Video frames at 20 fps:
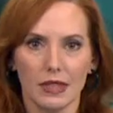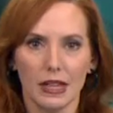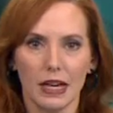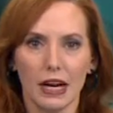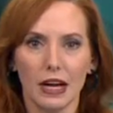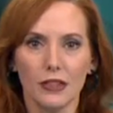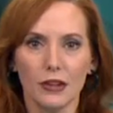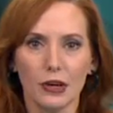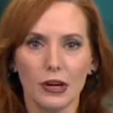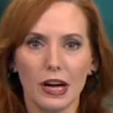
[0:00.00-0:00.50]

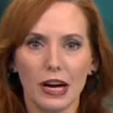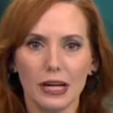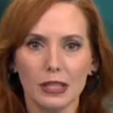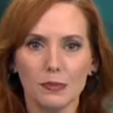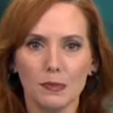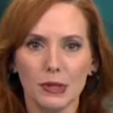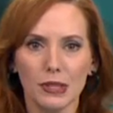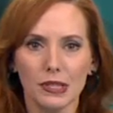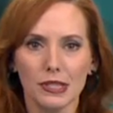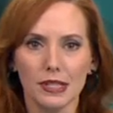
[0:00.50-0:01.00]
Other
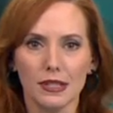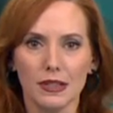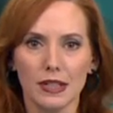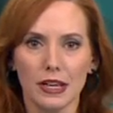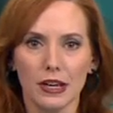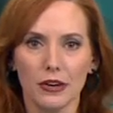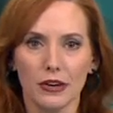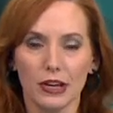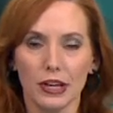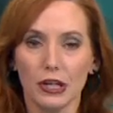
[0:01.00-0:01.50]
hospitals in the
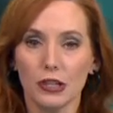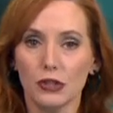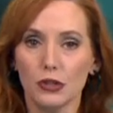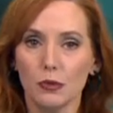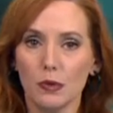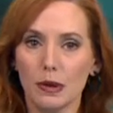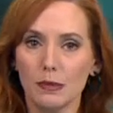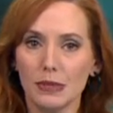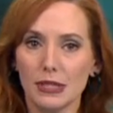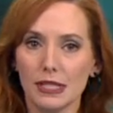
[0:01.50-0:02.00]
area,
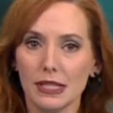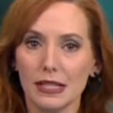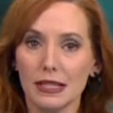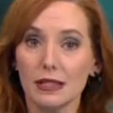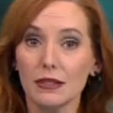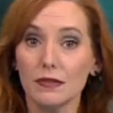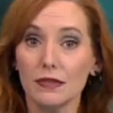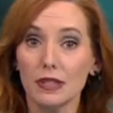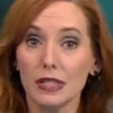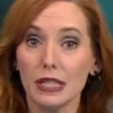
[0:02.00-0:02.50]
UMC, the
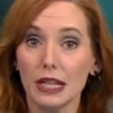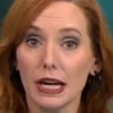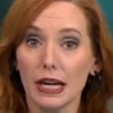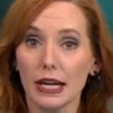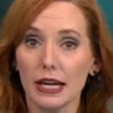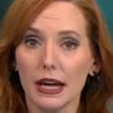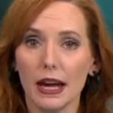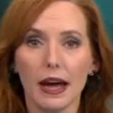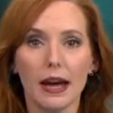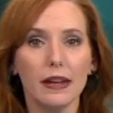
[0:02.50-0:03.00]
VA,
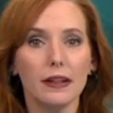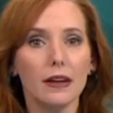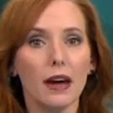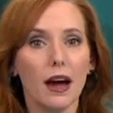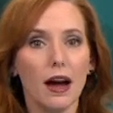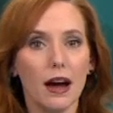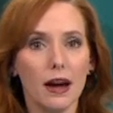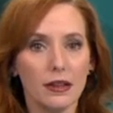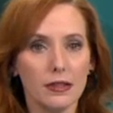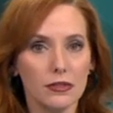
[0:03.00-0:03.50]
and
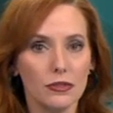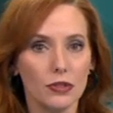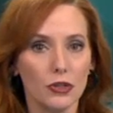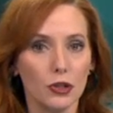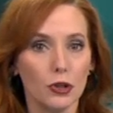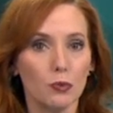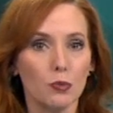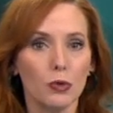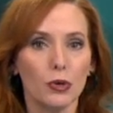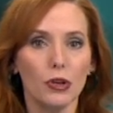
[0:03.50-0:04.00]

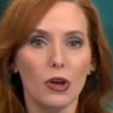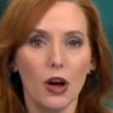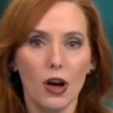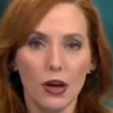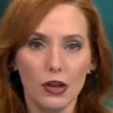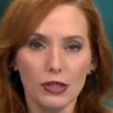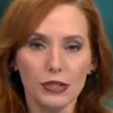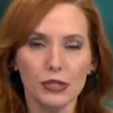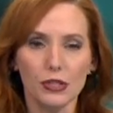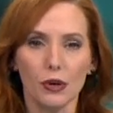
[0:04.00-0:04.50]
Ochsner, will
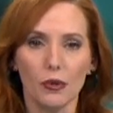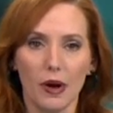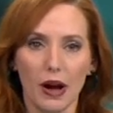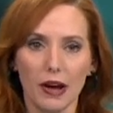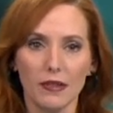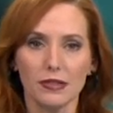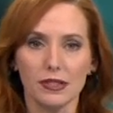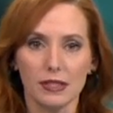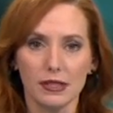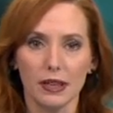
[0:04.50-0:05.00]
also
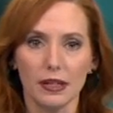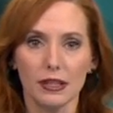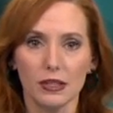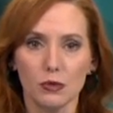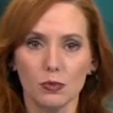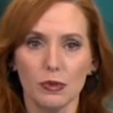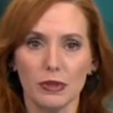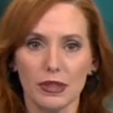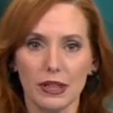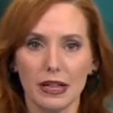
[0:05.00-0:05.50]
have studies
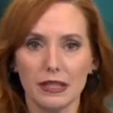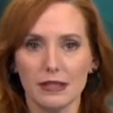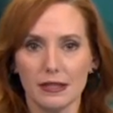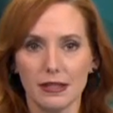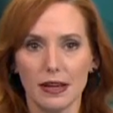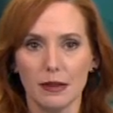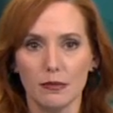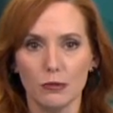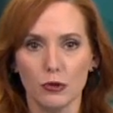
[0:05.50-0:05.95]
with that same